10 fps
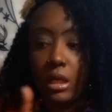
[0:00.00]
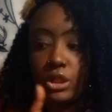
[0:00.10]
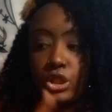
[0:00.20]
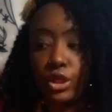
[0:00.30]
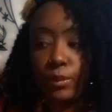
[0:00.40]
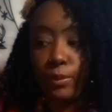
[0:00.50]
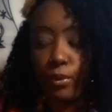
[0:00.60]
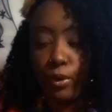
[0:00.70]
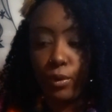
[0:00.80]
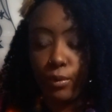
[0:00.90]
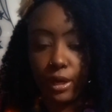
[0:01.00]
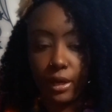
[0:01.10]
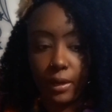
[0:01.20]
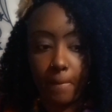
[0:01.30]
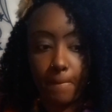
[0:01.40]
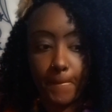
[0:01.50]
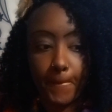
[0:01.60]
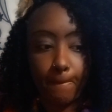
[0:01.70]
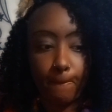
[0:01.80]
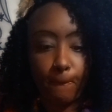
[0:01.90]
to the point where,
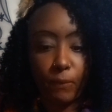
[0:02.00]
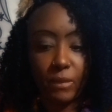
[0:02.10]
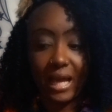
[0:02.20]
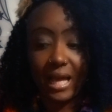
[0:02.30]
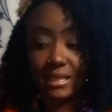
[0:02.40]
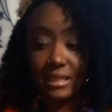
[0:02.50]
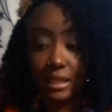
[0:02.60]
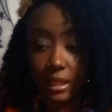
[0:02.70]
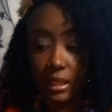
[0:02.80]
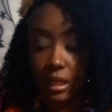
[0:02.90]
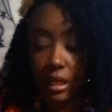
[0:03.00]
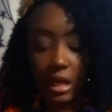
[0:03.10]
like I said,